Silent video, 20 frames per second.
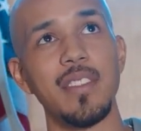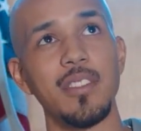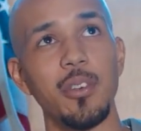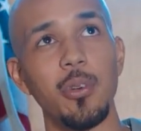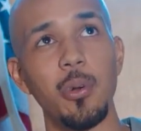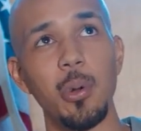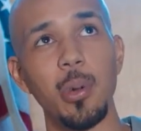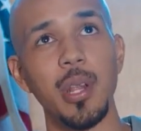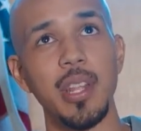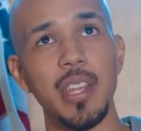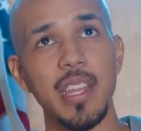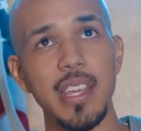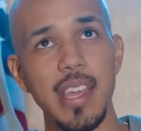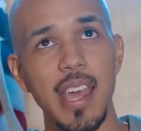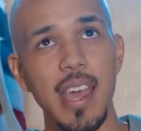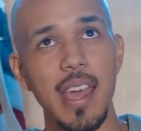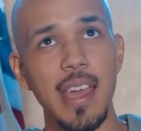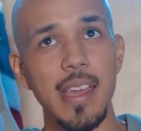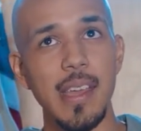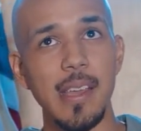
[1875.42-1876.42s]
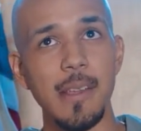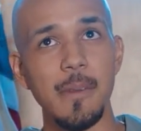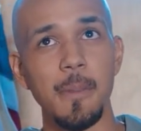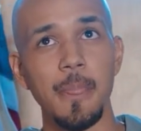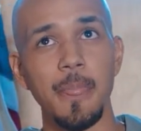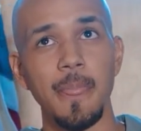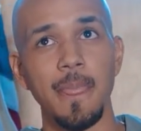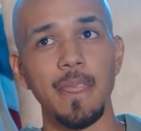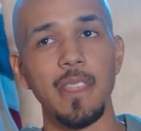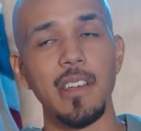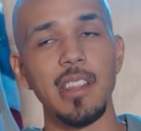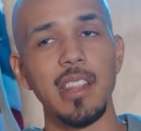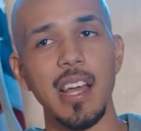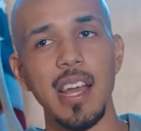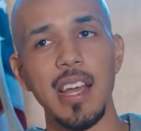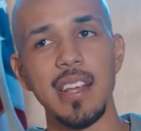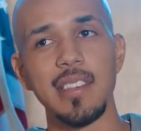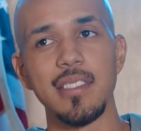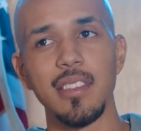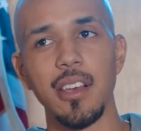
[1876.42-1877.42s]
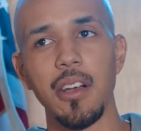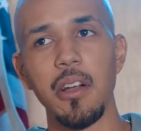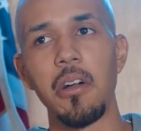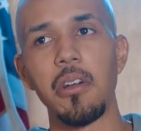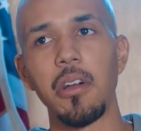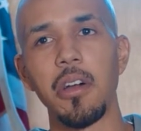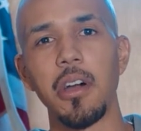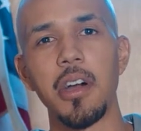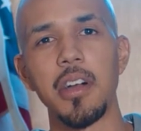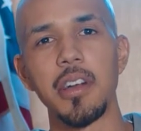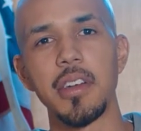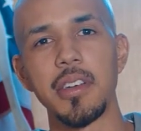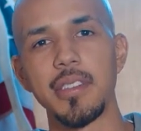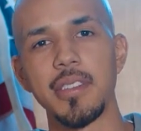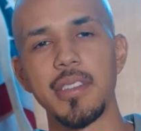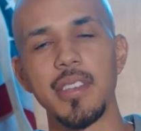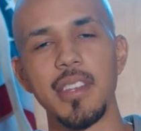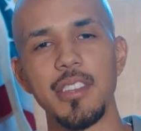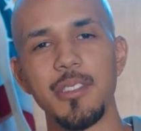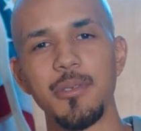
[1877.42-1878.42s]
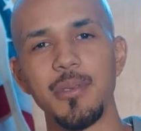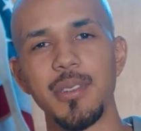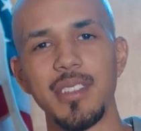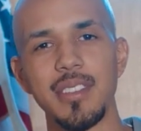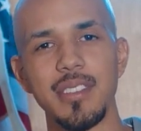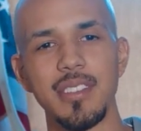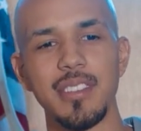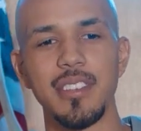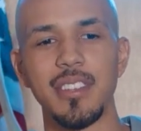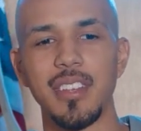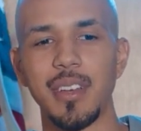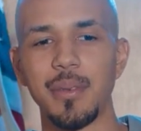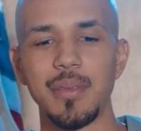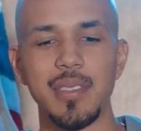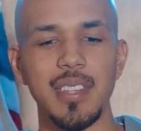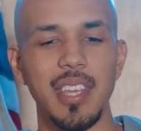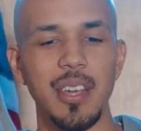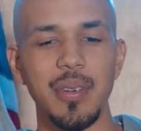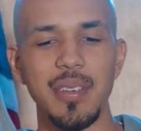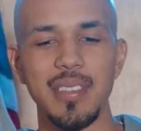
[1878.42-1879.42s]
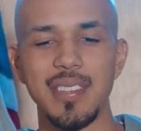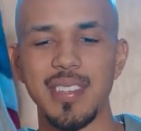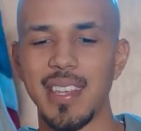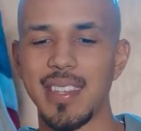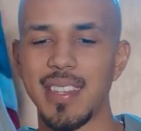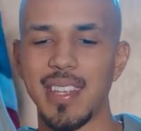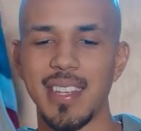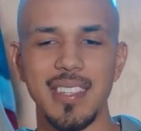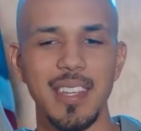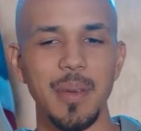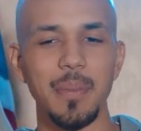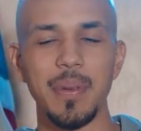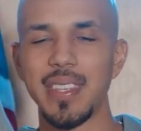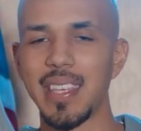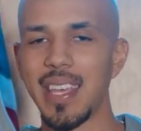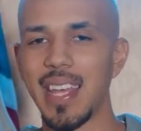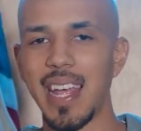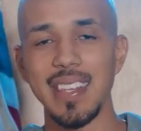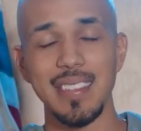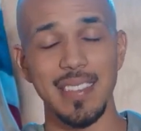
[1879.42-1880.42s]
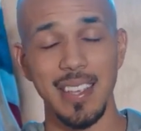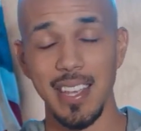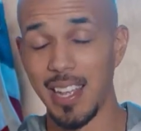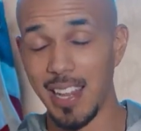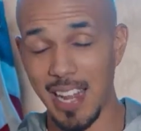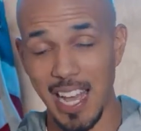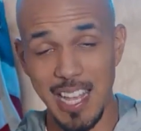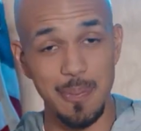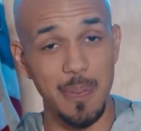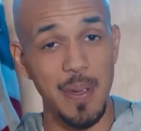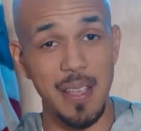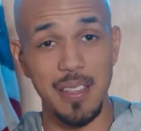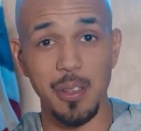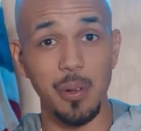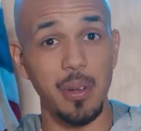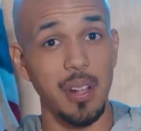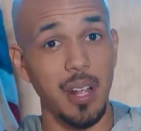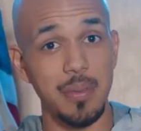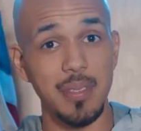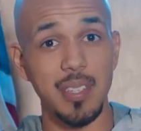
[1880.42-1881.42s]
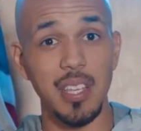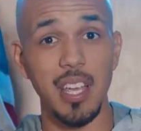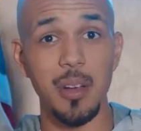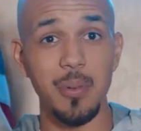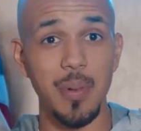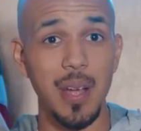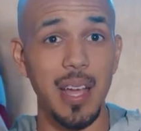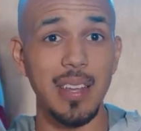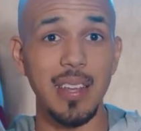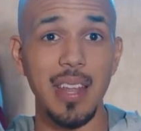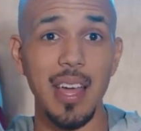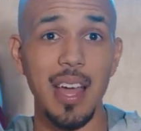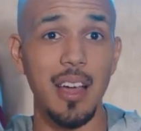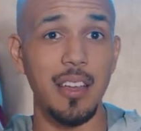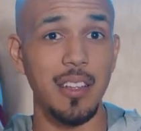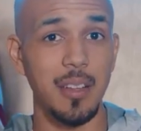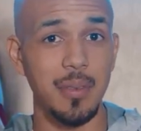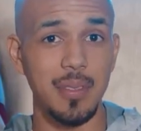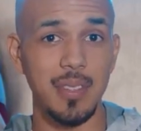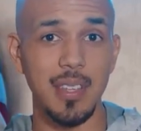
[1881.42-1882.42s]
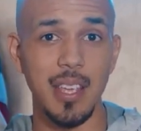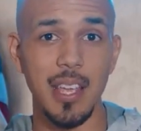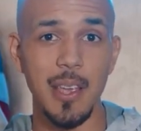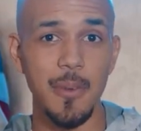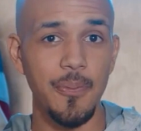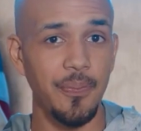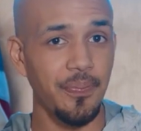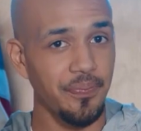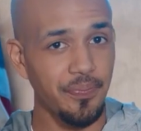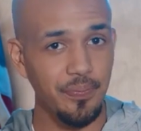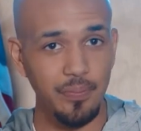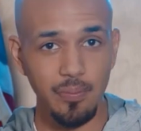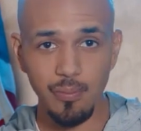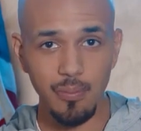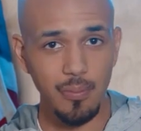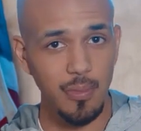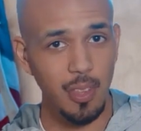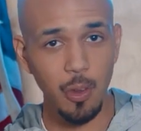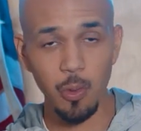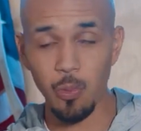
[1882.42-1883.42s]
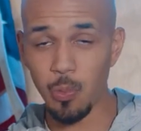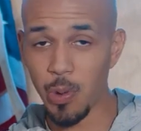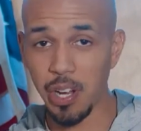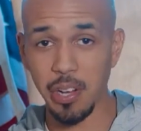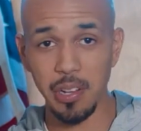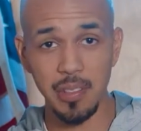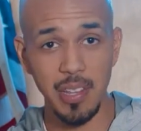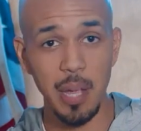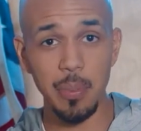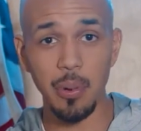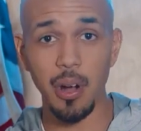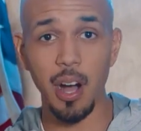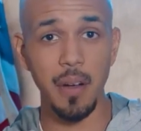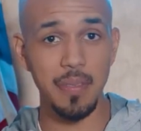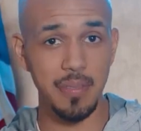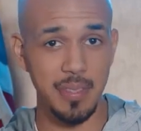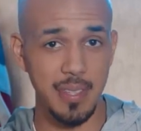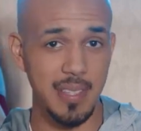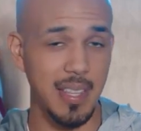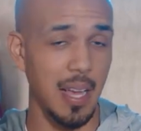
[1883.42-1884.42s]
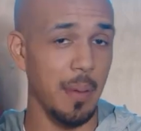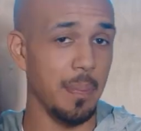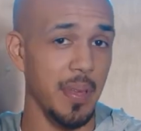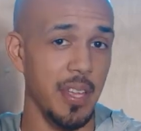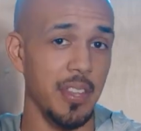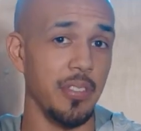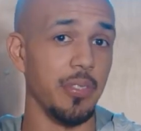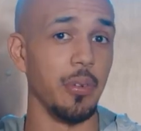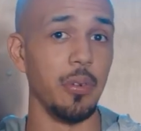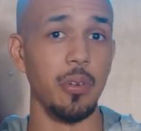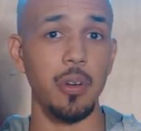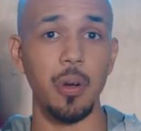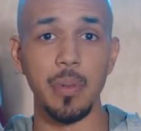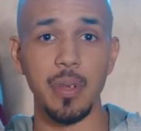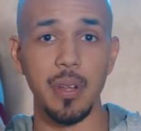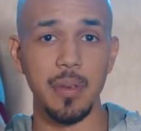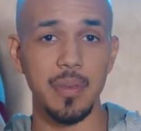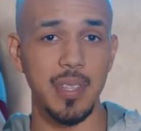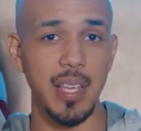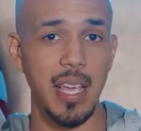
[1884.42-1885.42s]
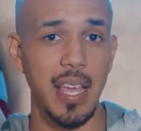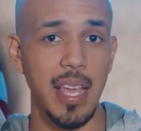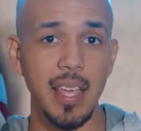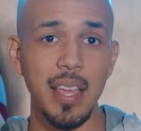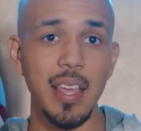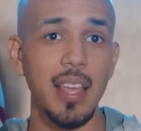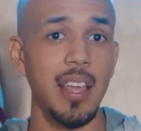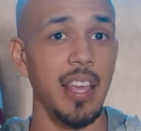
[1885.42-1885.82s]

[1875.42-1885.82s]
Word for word: Cool in the Gang, the last song on Continuance, you know what I'm saying, where he says that shit. But yes, that's basically what I'm saying right now, you know what I'm saying? Record label offices, I've been through them, you know what I'm saying?